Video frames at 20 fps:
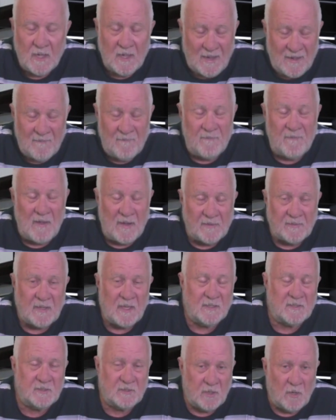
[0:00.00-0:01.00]
In fact,
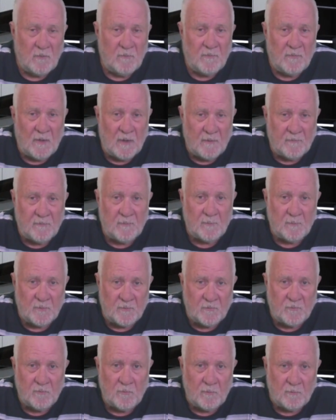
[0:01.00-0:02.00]
that's so far from the
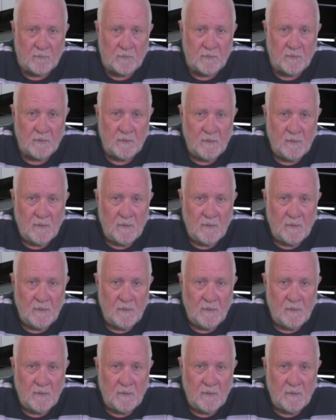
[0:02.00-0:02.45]
truth.